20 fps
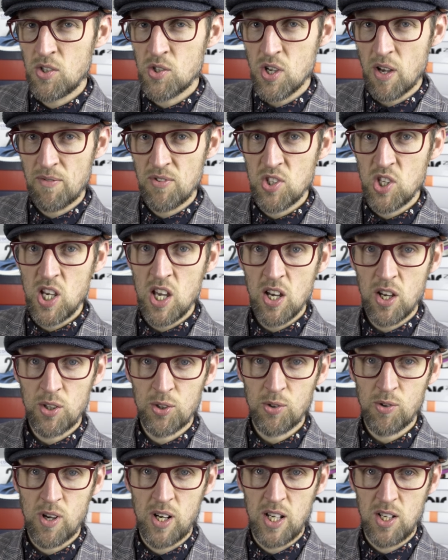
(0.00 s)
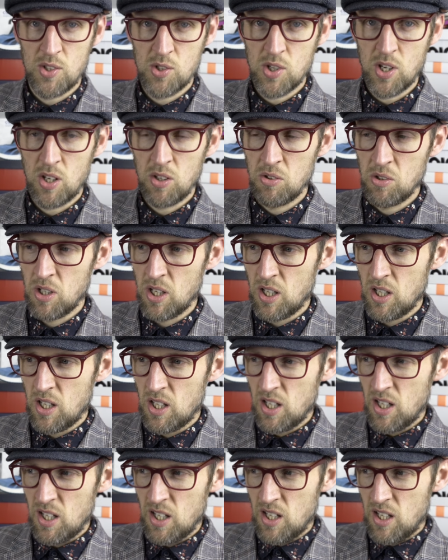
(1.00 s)
70 Earth credits, so
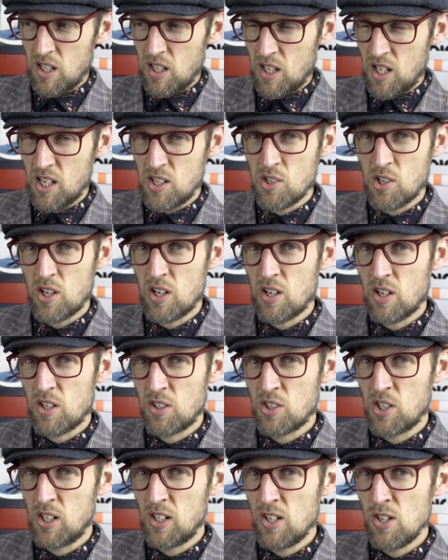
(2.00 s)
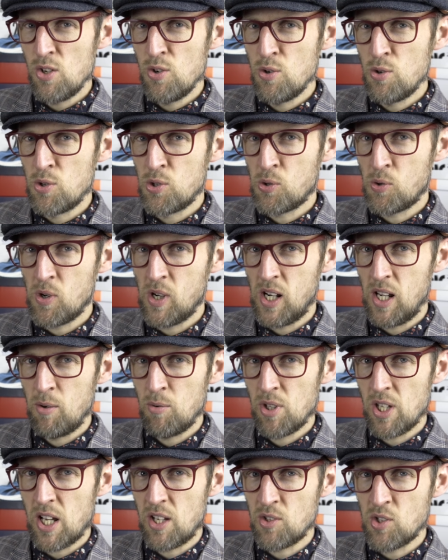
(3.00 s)
it's hard to lose really
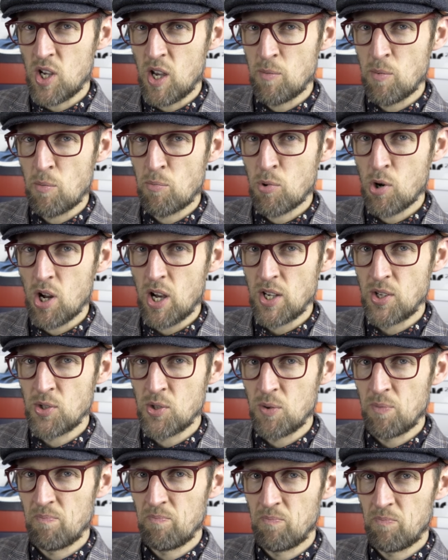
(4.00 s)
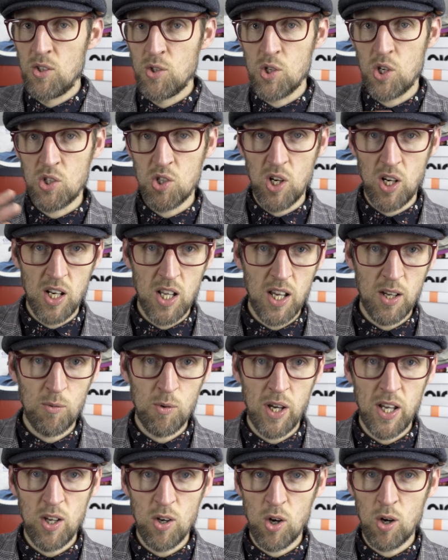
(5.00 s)
with that type of price. Such a
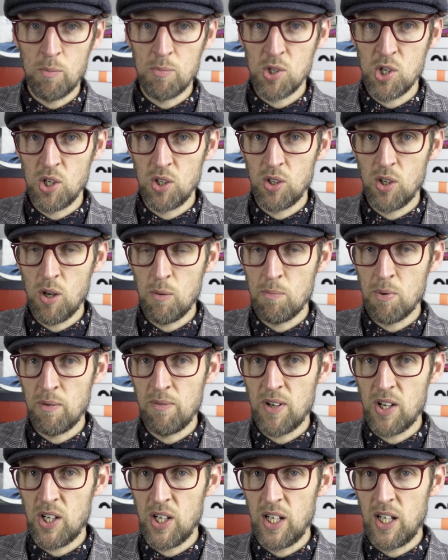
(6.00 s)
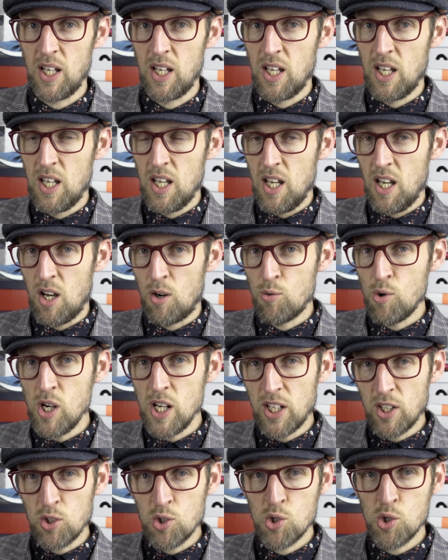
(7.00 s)
lightweight option could provide a
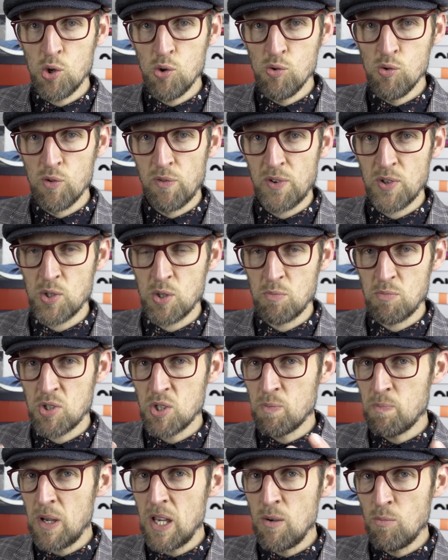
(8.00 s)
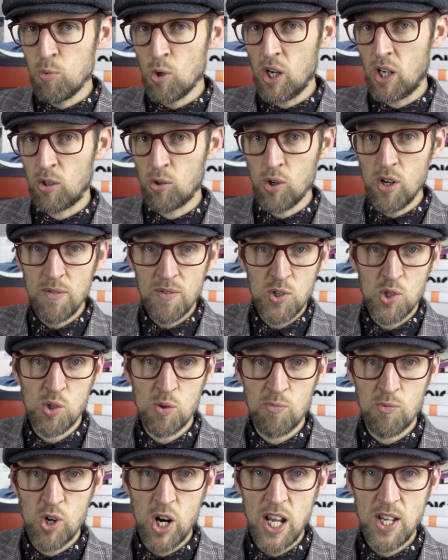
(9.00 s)
really good tool for some speed work or even
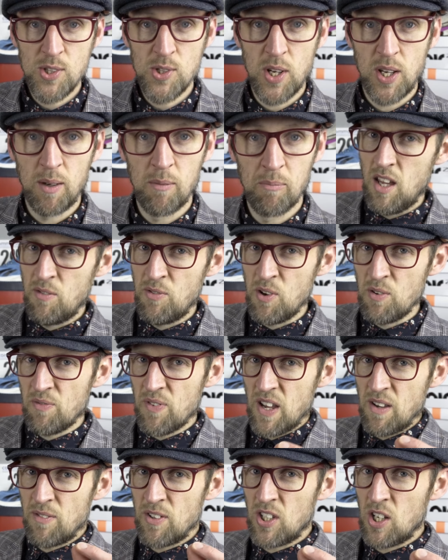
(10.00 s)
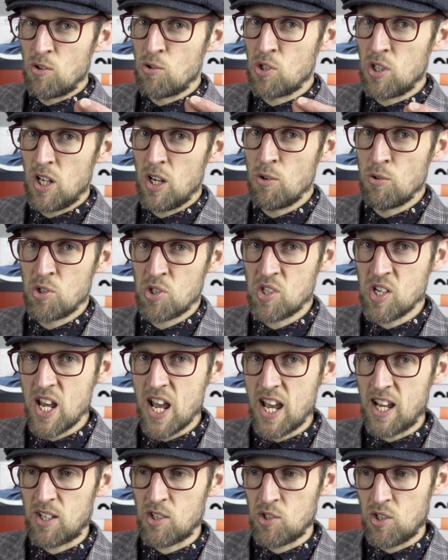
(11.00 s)
some racing. If you favour those low
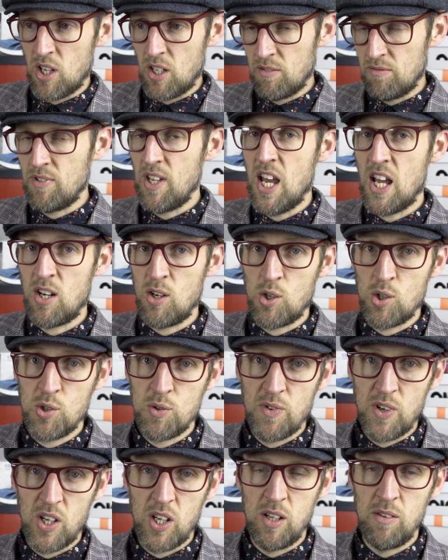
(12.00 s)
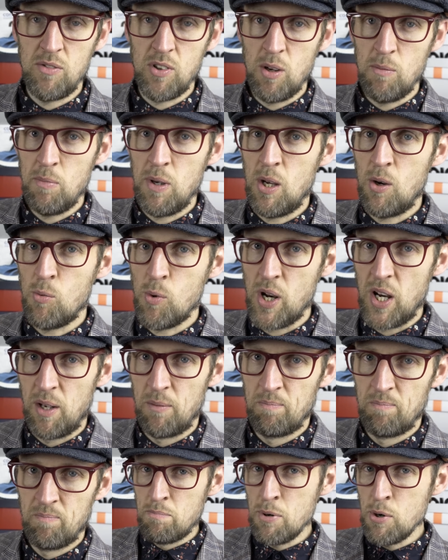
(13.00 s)
stacks, then the Adios 5 could be a winner.
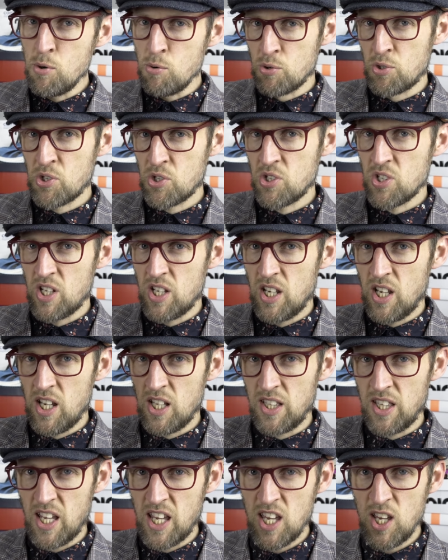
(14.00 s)
Boost in the